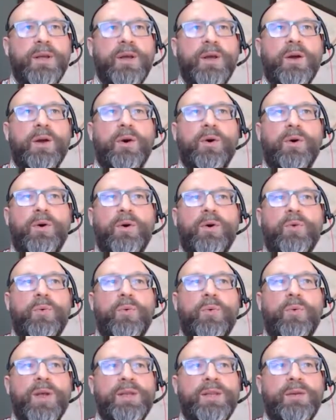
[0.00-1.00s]
Or
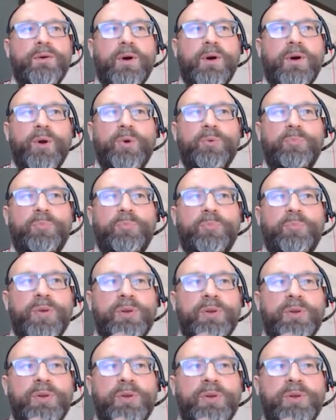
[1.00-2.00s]
when you open
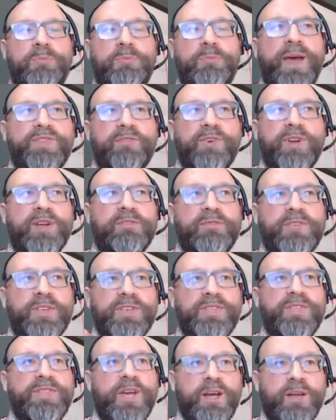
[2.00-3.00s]
page 3 of The
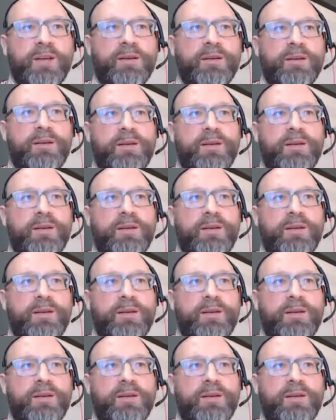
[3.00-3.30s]
Sun,